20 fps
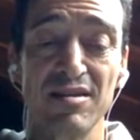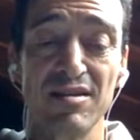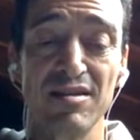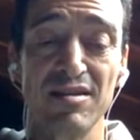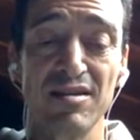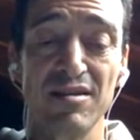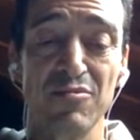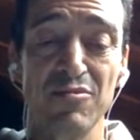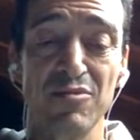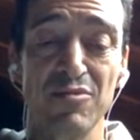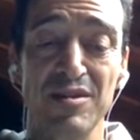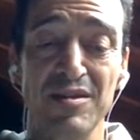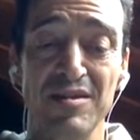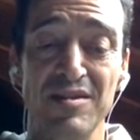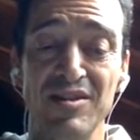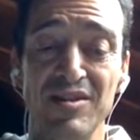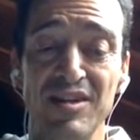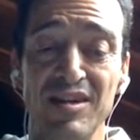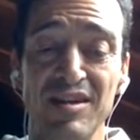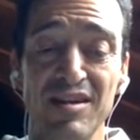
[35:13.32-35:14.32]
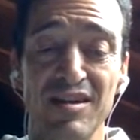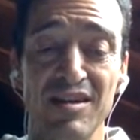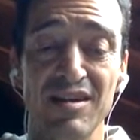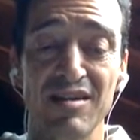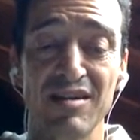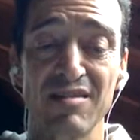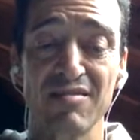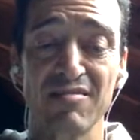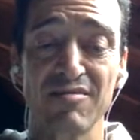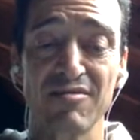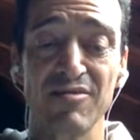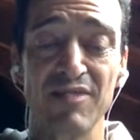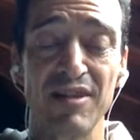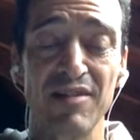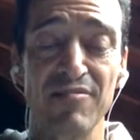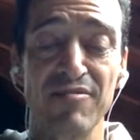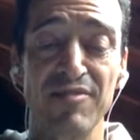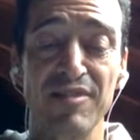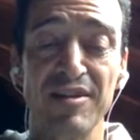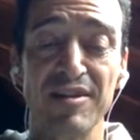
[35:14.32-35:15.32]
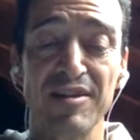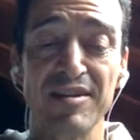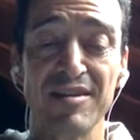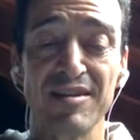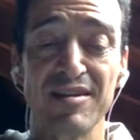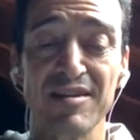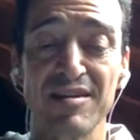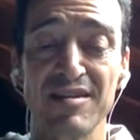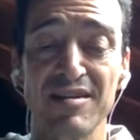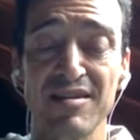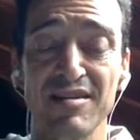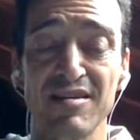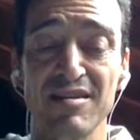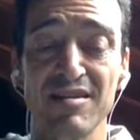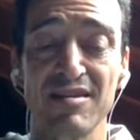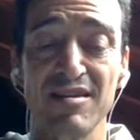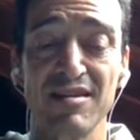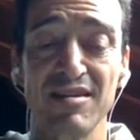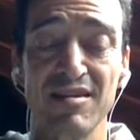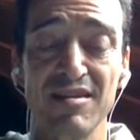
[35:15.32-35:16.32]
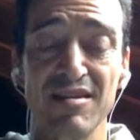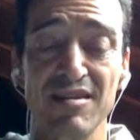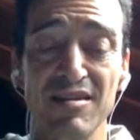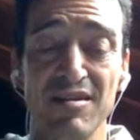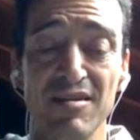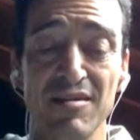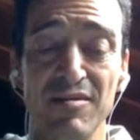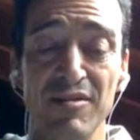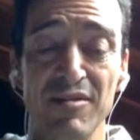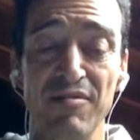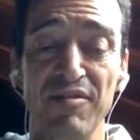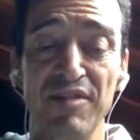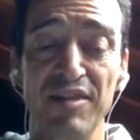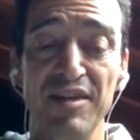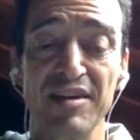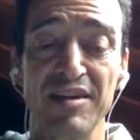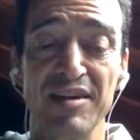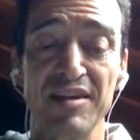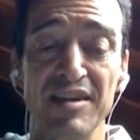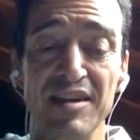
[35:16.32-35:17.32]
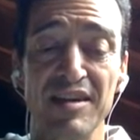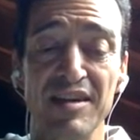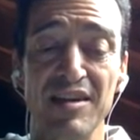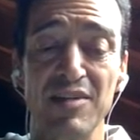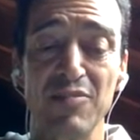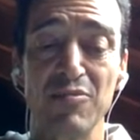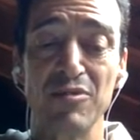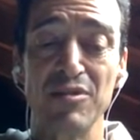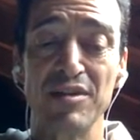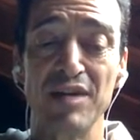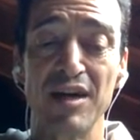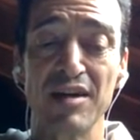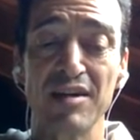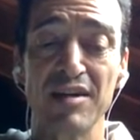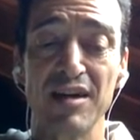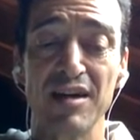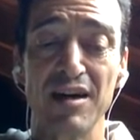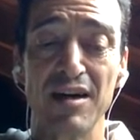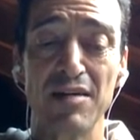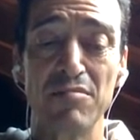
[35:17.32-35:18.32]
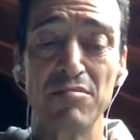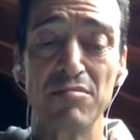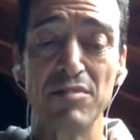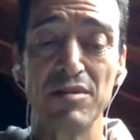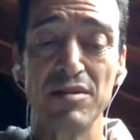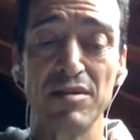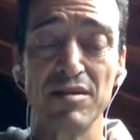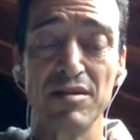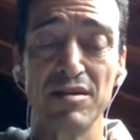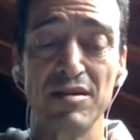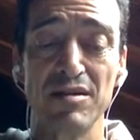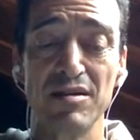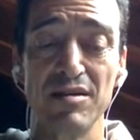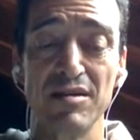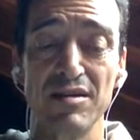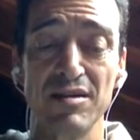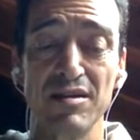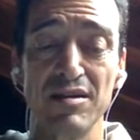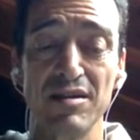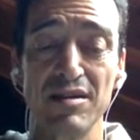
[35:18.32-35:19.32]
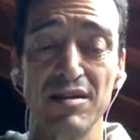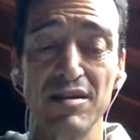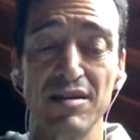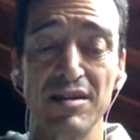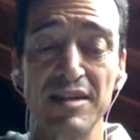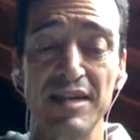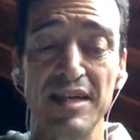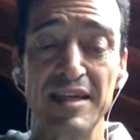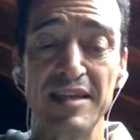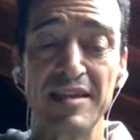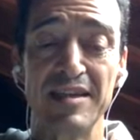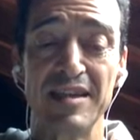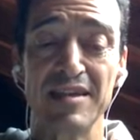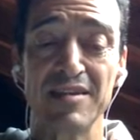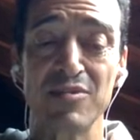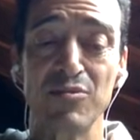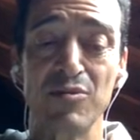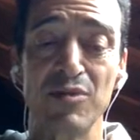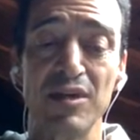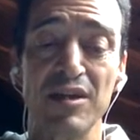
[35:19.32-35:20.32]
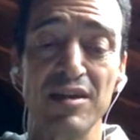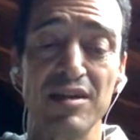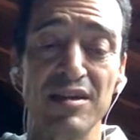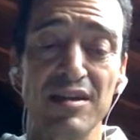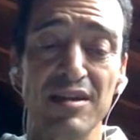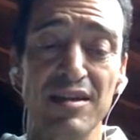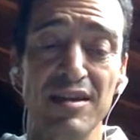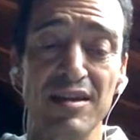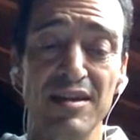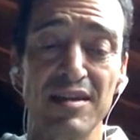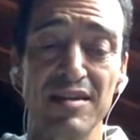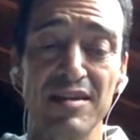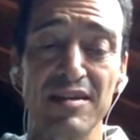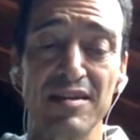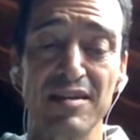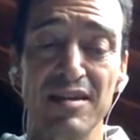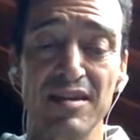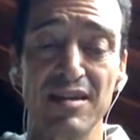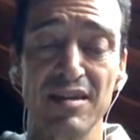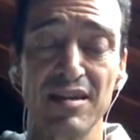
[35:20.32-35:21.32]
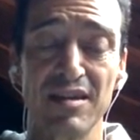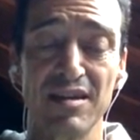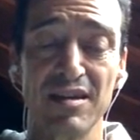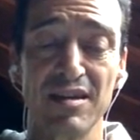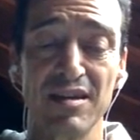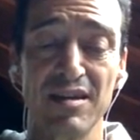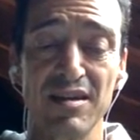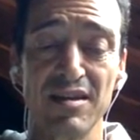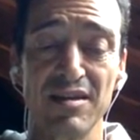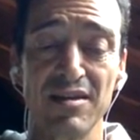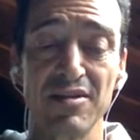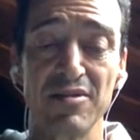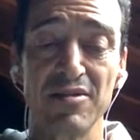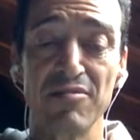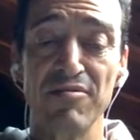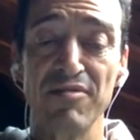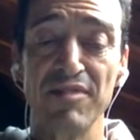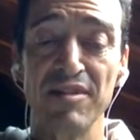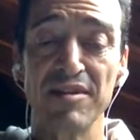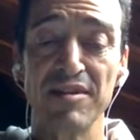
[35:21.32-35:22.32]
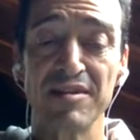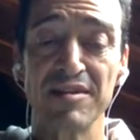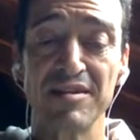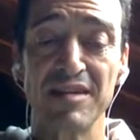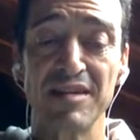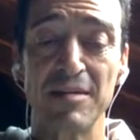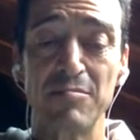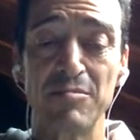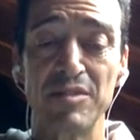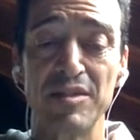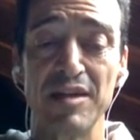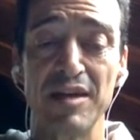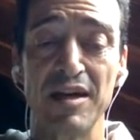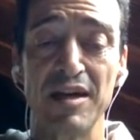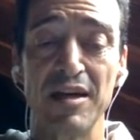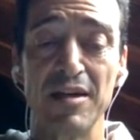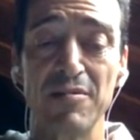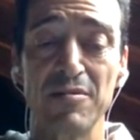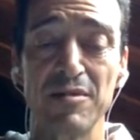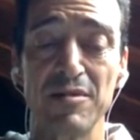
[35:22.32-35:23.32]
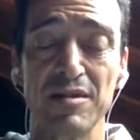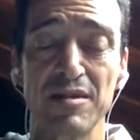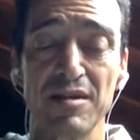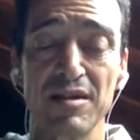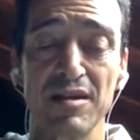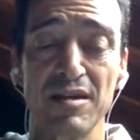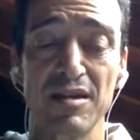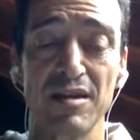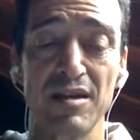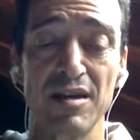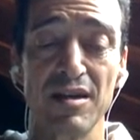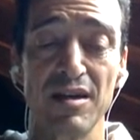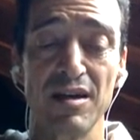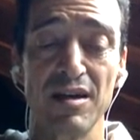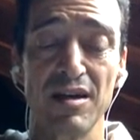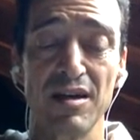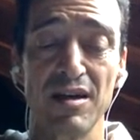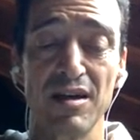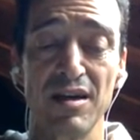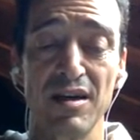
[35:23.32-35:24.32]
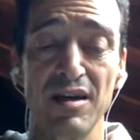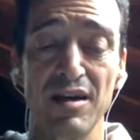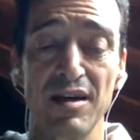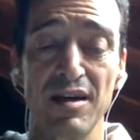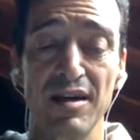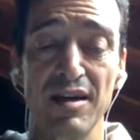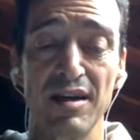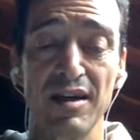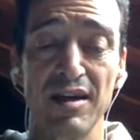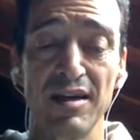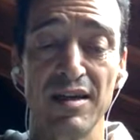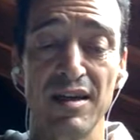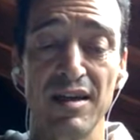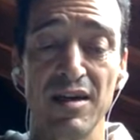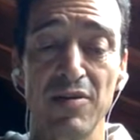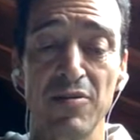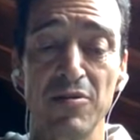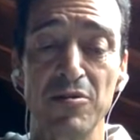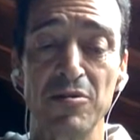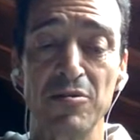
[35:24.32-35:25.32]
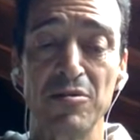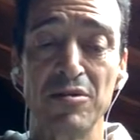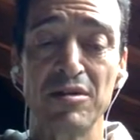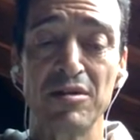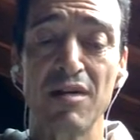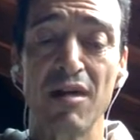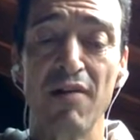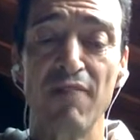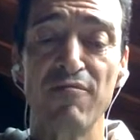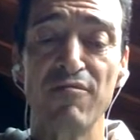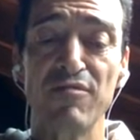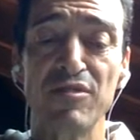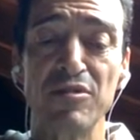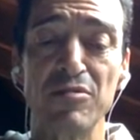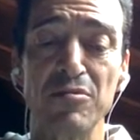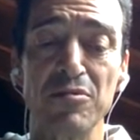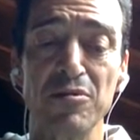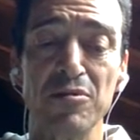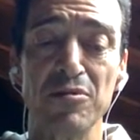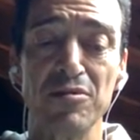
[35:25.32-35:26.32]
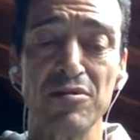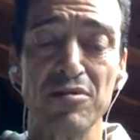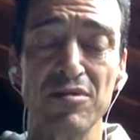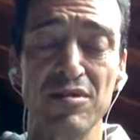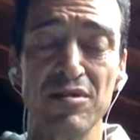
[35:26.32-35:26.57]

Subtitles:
if we didn't share great feelings, the fear that they will not come. And that is as real as the good feelings themselves. And although uncomfortable,